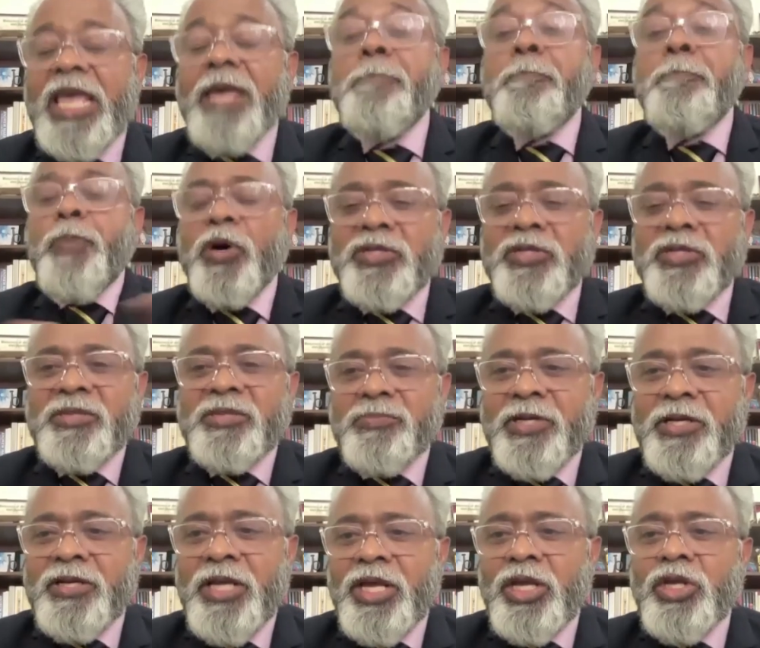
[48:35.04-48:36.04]

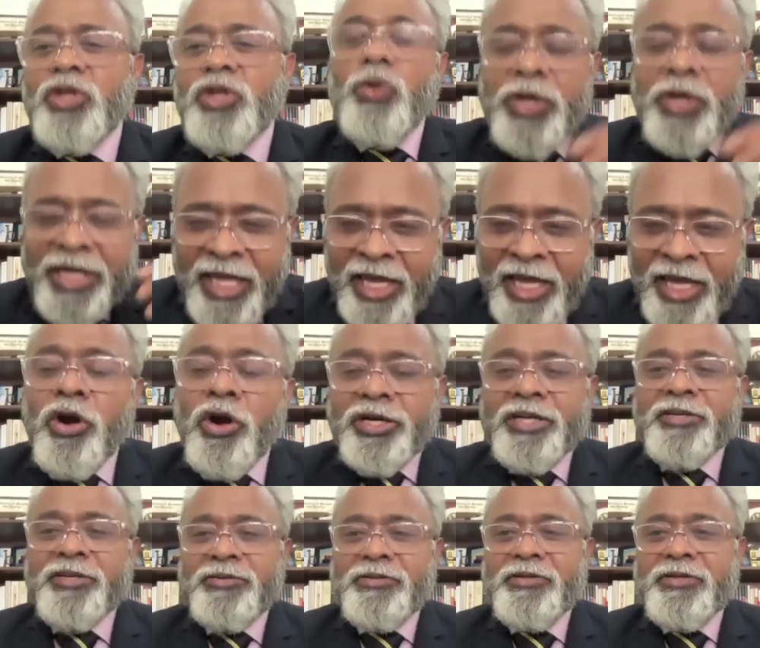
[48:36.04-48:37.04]
Impossible. You
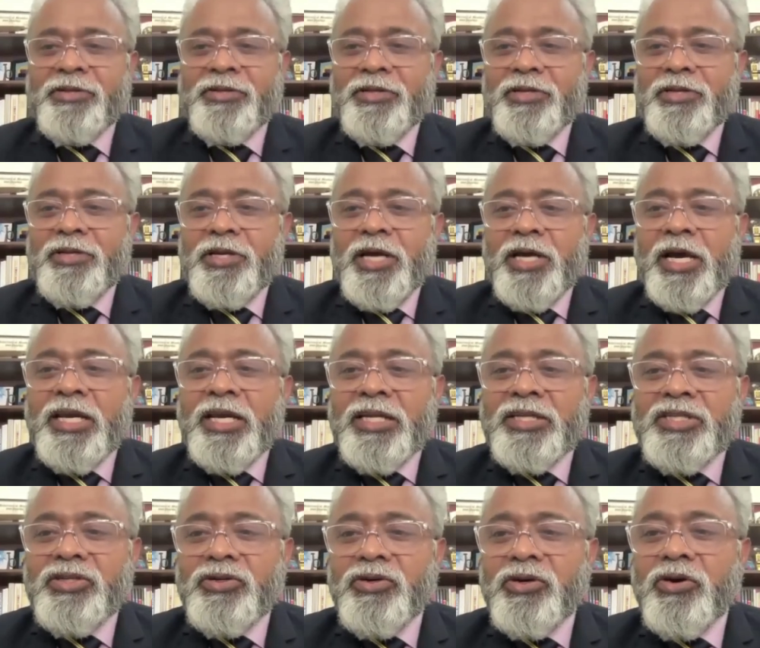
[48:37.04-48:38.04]
cannot
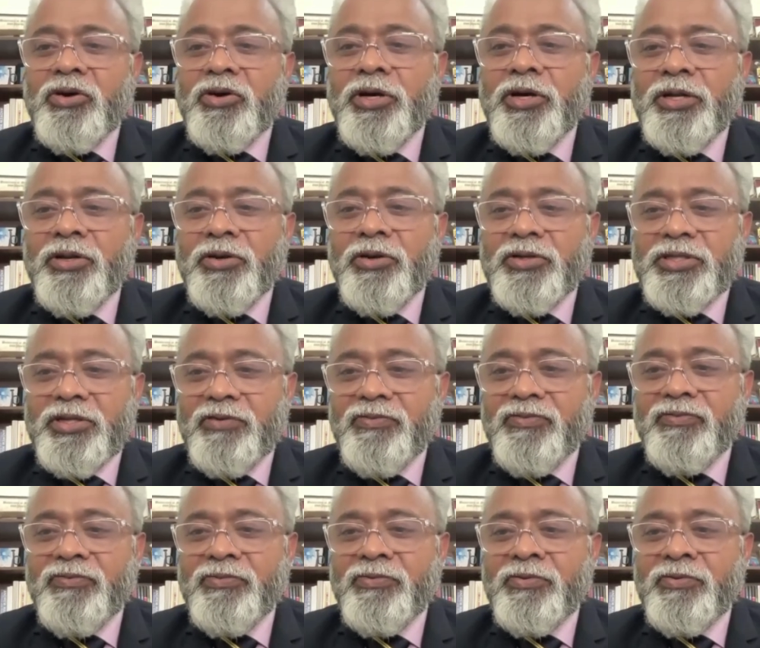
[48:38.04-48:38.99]
unless you're God yourself.